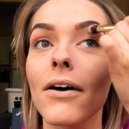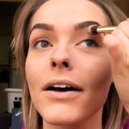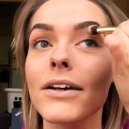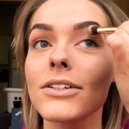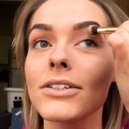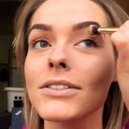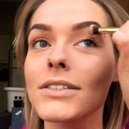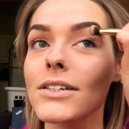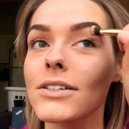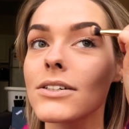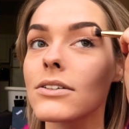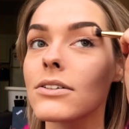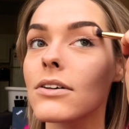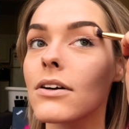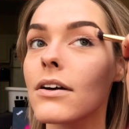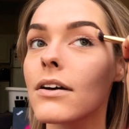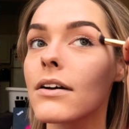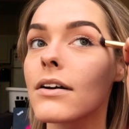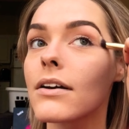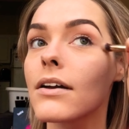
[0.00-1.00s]
I just said
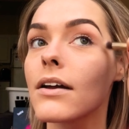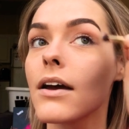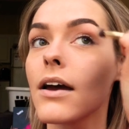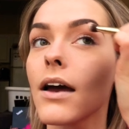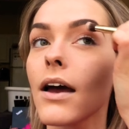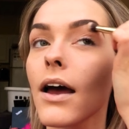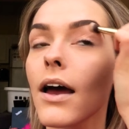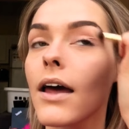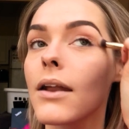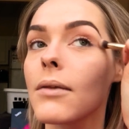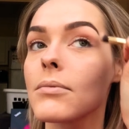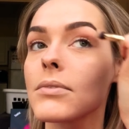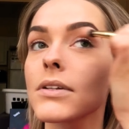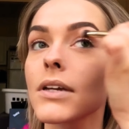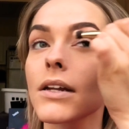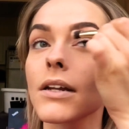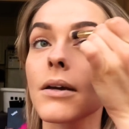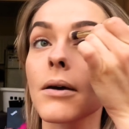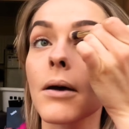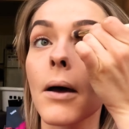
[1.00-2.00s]
Chart, and I'm
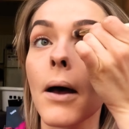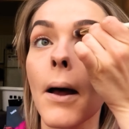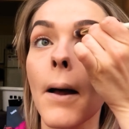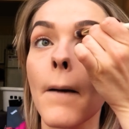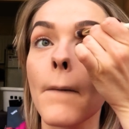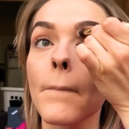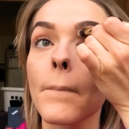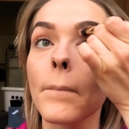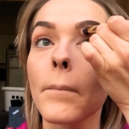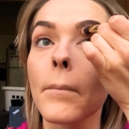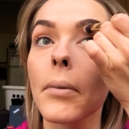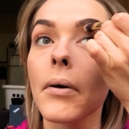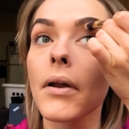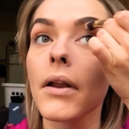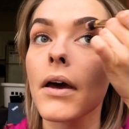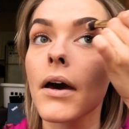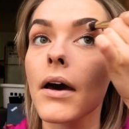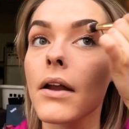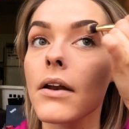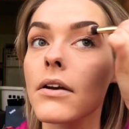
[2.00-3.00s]
just gonna
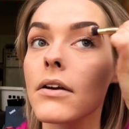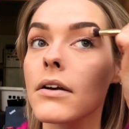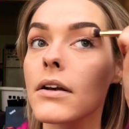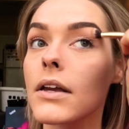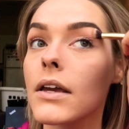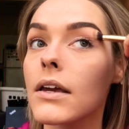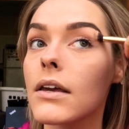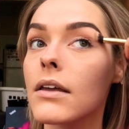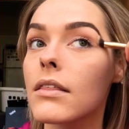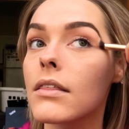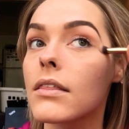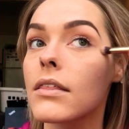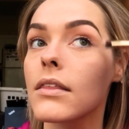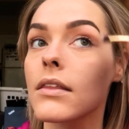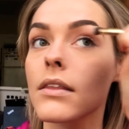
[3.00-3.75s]
put it underneath